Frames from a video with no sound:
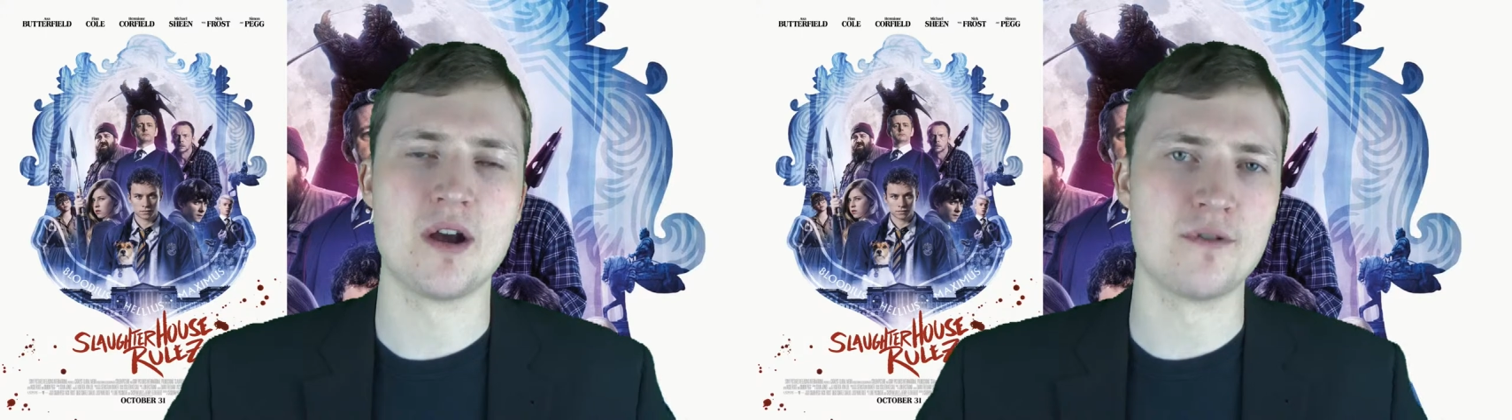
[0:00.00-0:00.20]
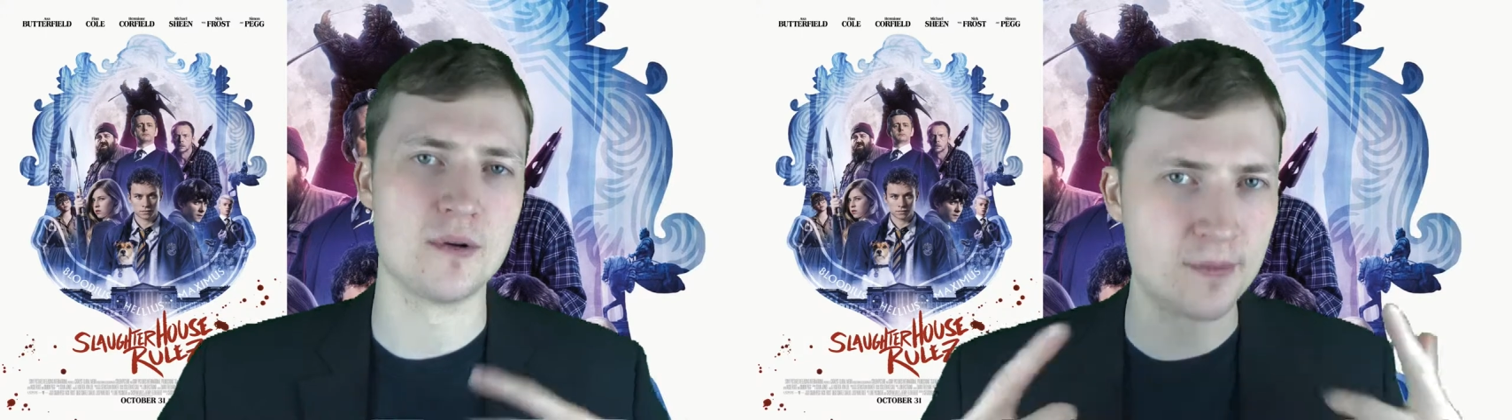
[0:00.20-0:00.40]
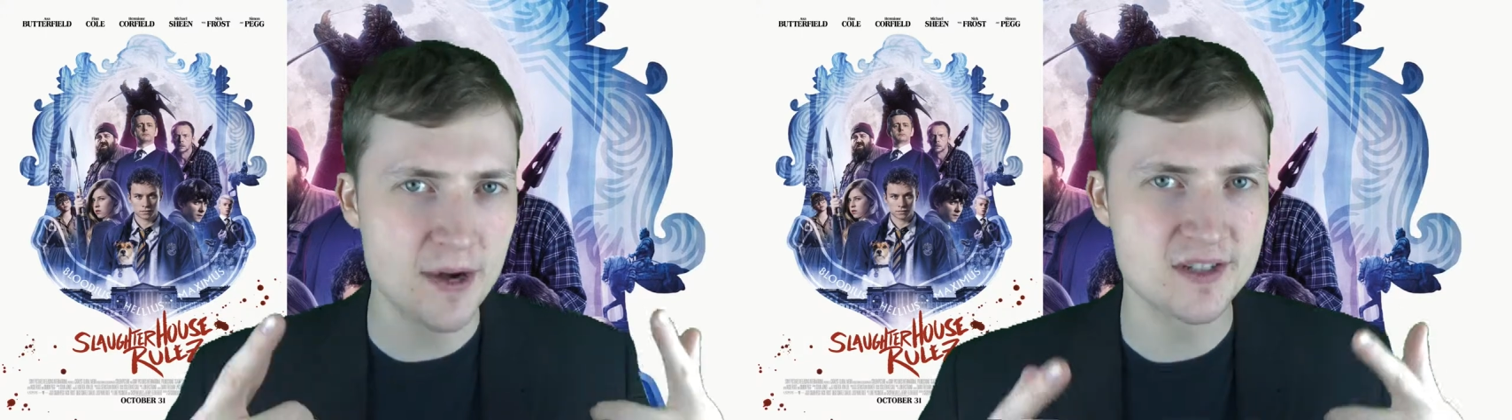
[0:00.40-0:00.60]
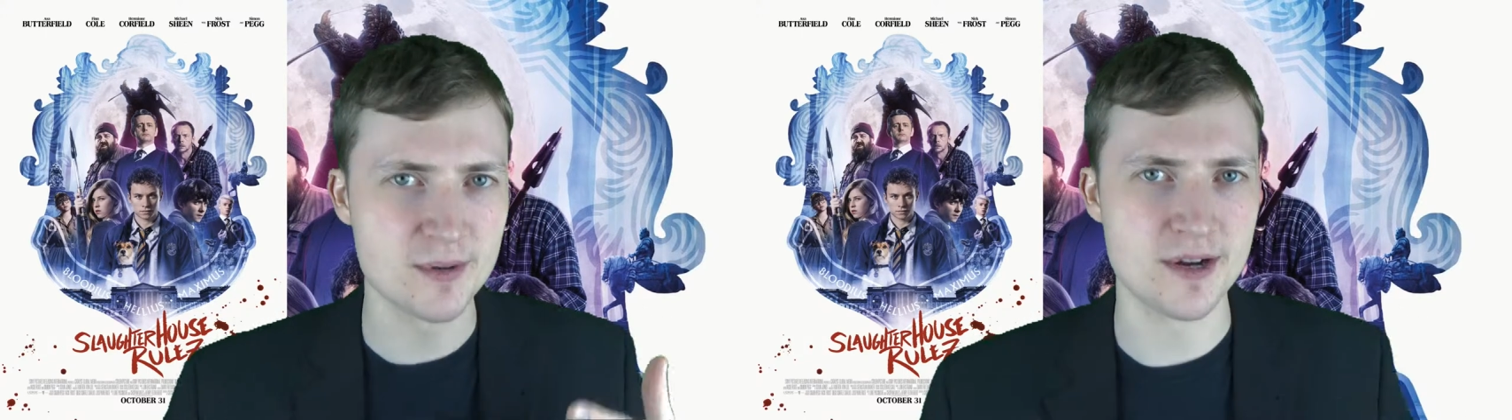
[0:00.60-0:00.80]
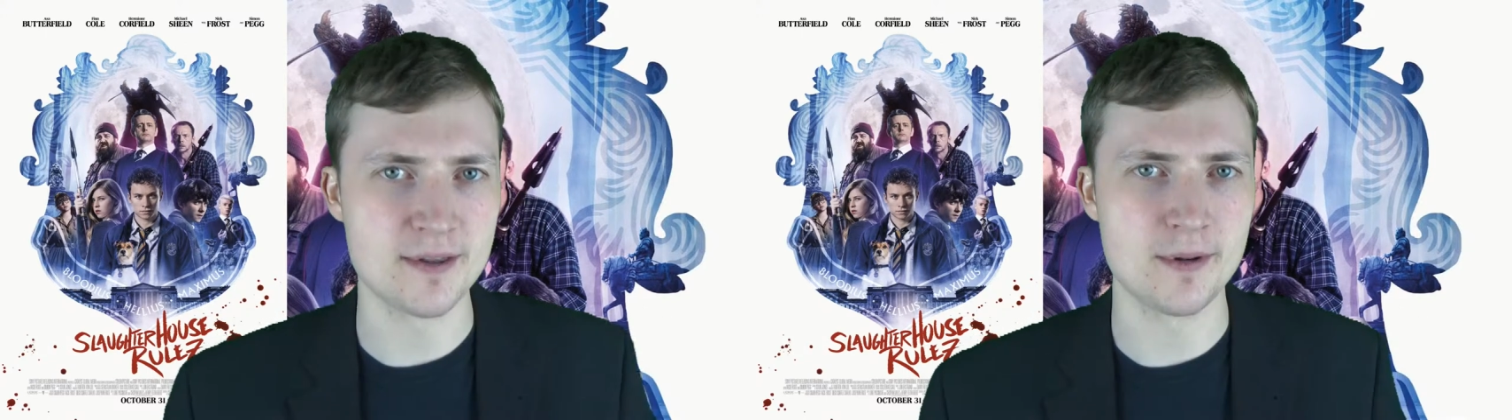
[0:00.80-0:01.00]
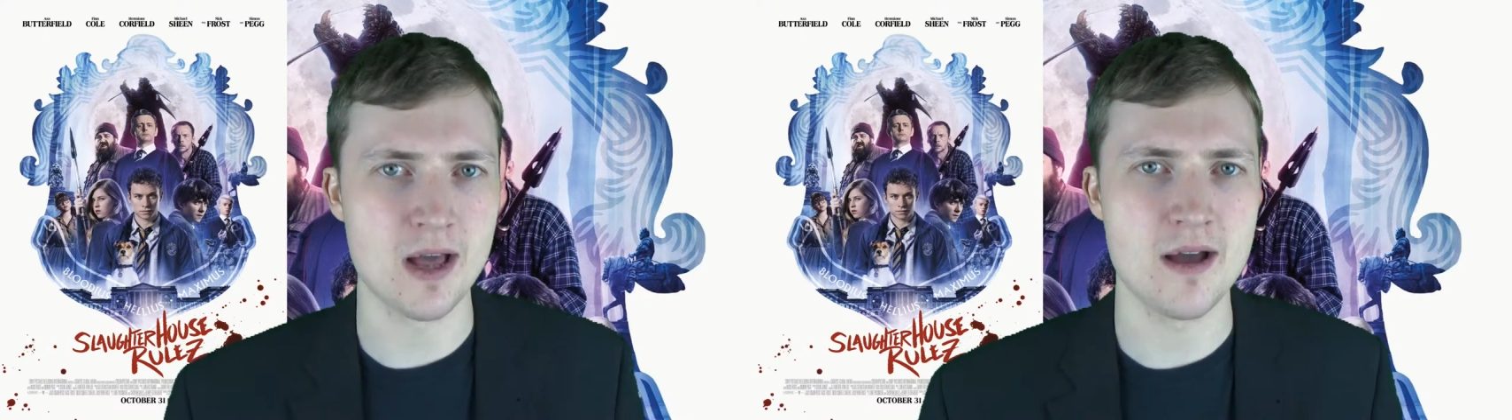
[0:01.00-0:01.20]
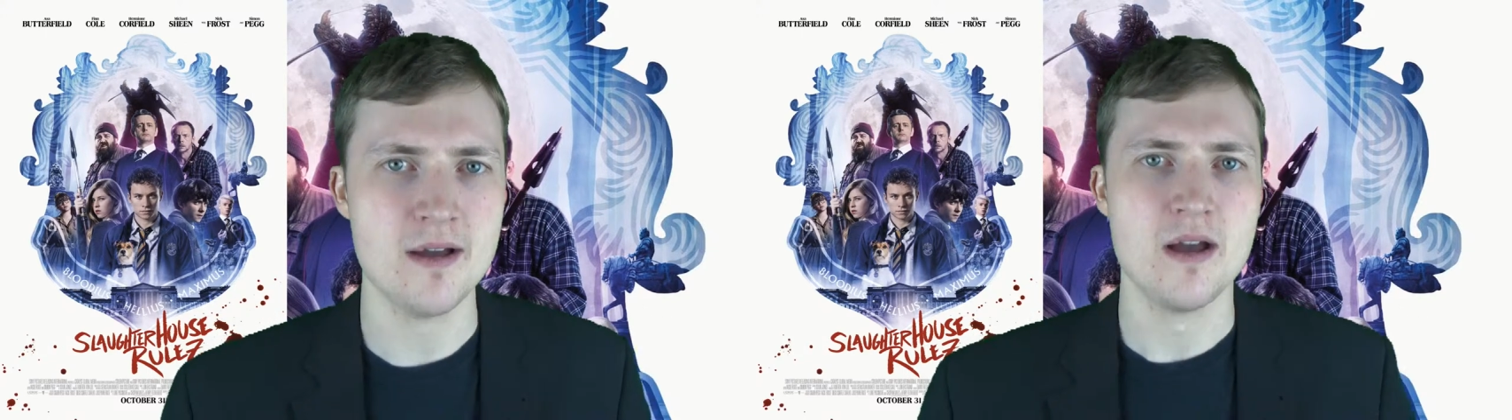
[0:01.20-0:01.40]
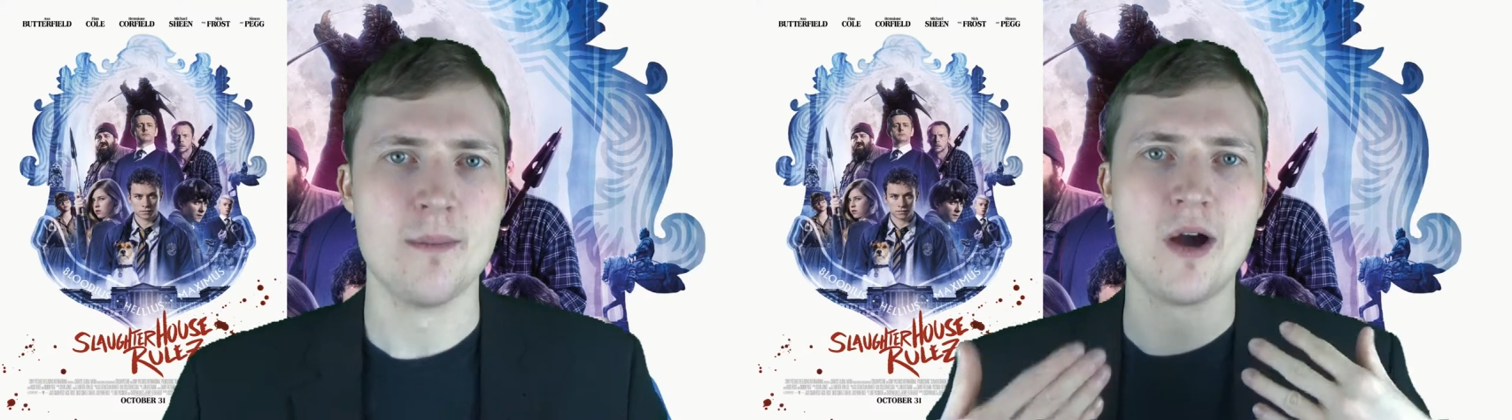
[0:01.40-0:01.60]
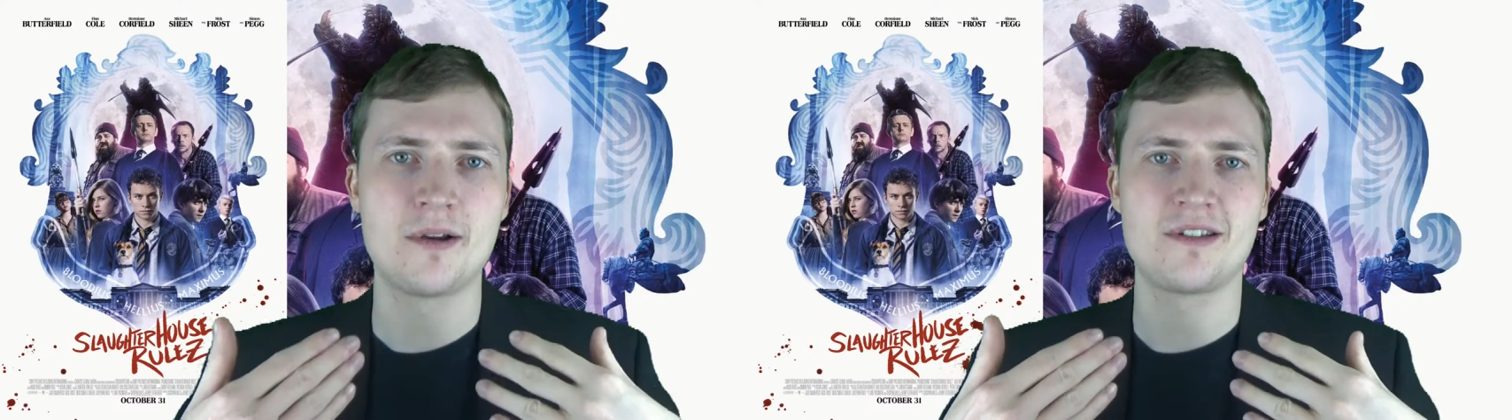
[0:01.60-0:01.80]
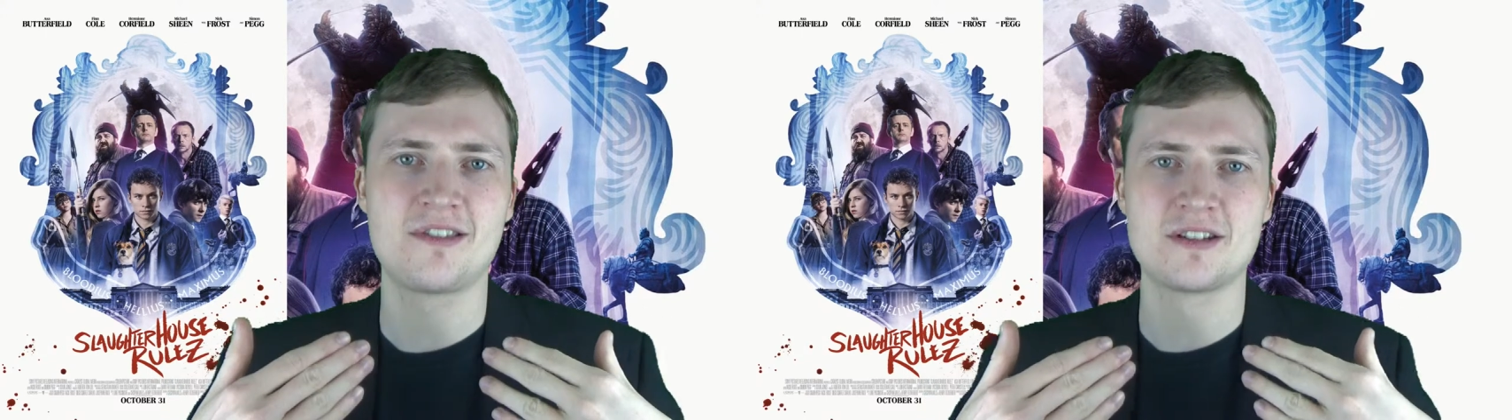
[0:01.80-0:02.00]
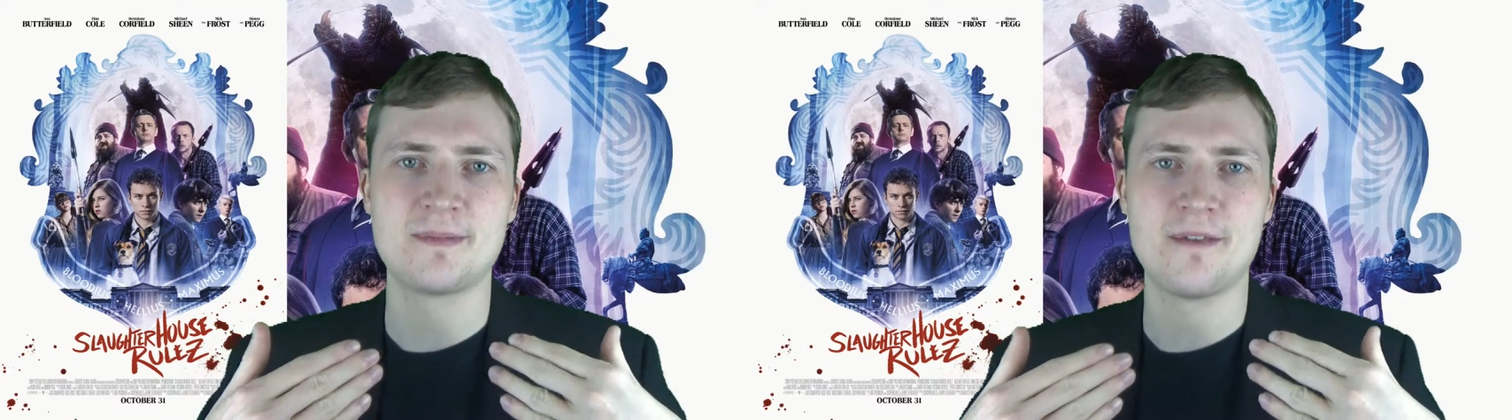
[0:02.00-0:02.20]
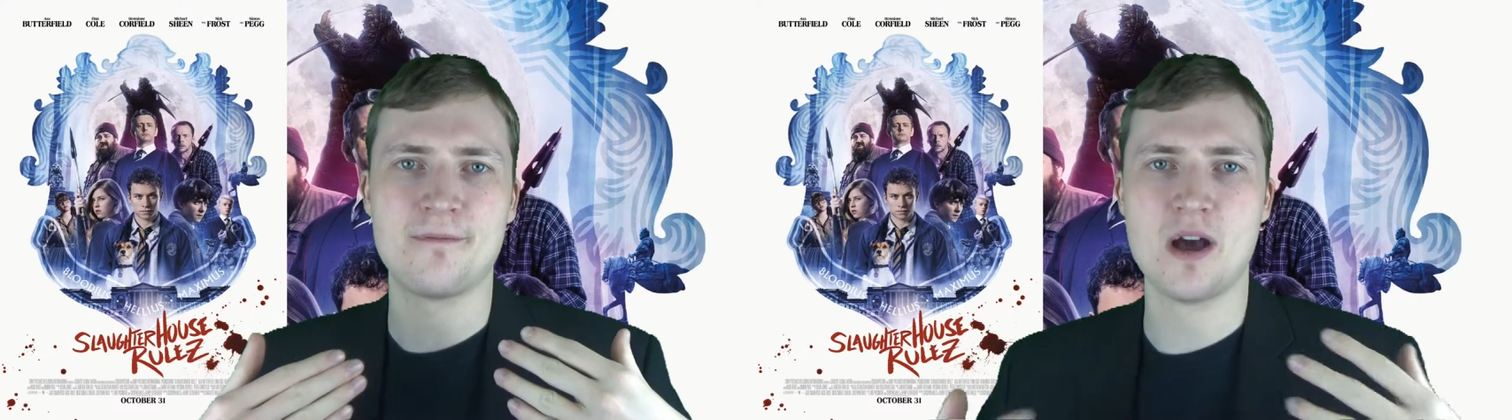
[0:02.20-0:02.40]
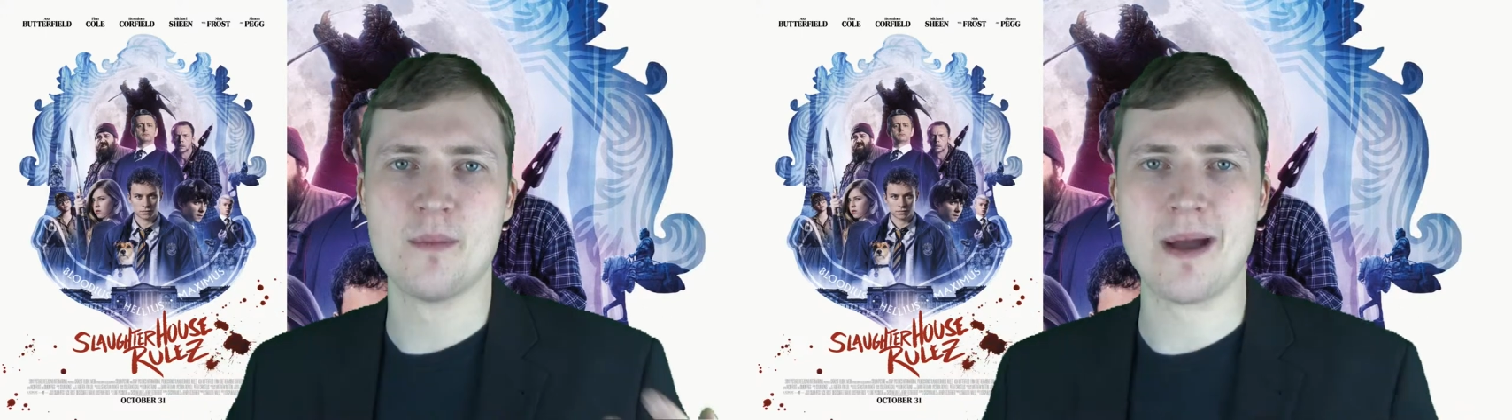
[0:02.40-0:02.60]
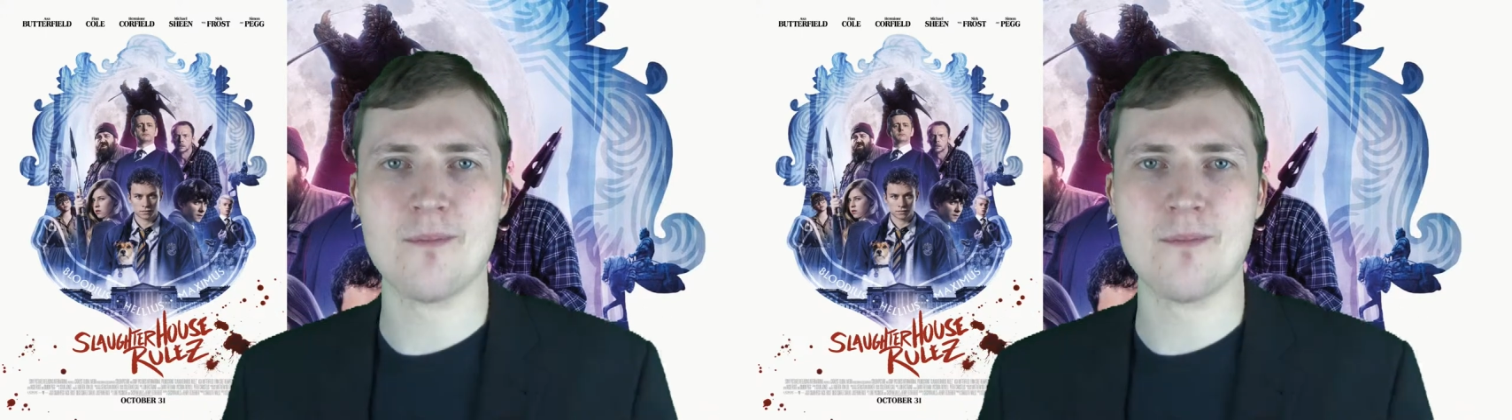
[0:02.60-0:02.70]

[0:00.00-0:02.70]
over a brief summary of the plot, my quick thoughts about the film,